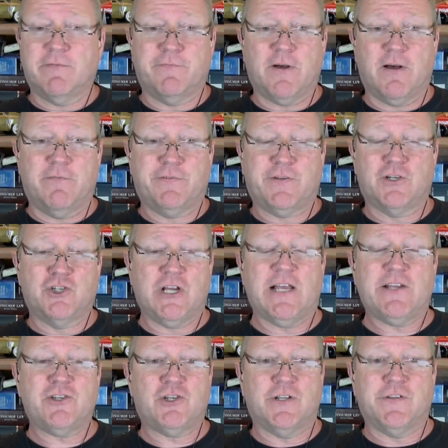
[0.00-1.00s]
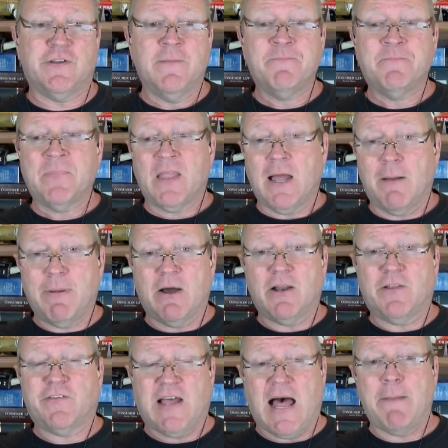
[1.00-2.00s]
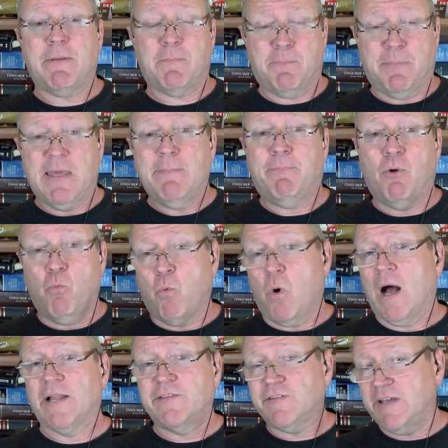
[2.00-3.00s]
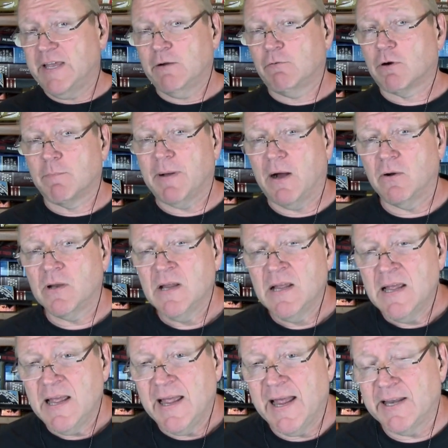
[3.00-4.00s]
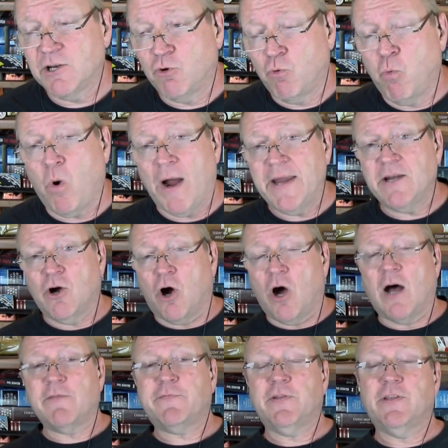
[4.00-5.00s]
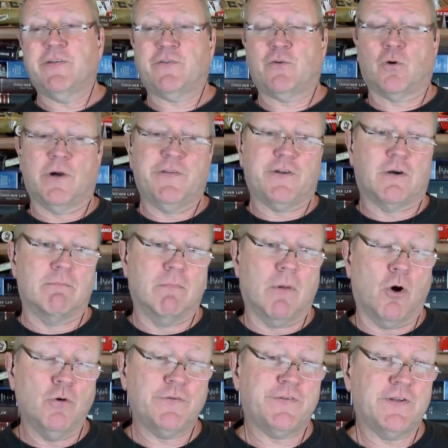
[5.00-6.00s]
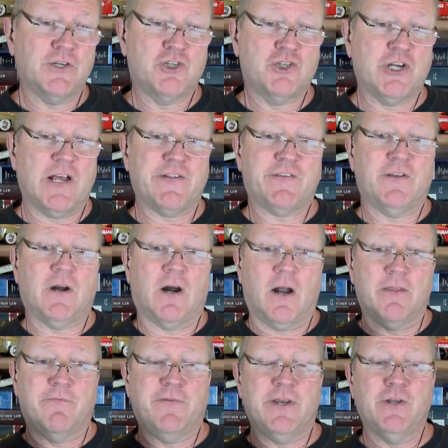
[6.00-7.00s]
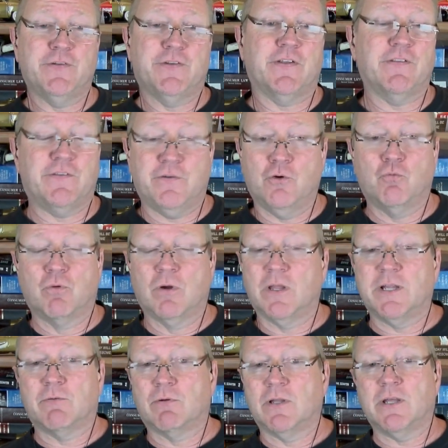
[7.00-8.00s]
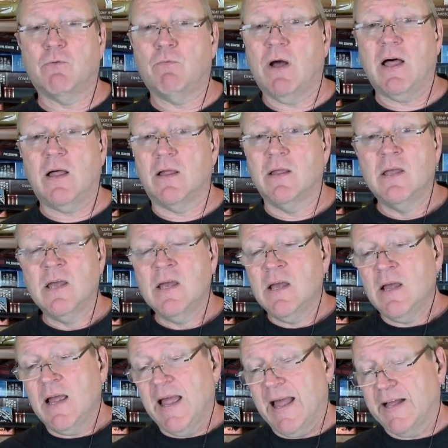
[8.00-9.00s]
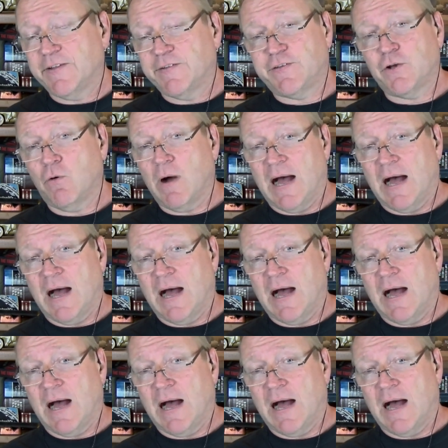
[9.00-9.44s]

of suggestions about a topic people want to hear about. And quite often, the stories that are most suggested are the videos that do really, really well. And so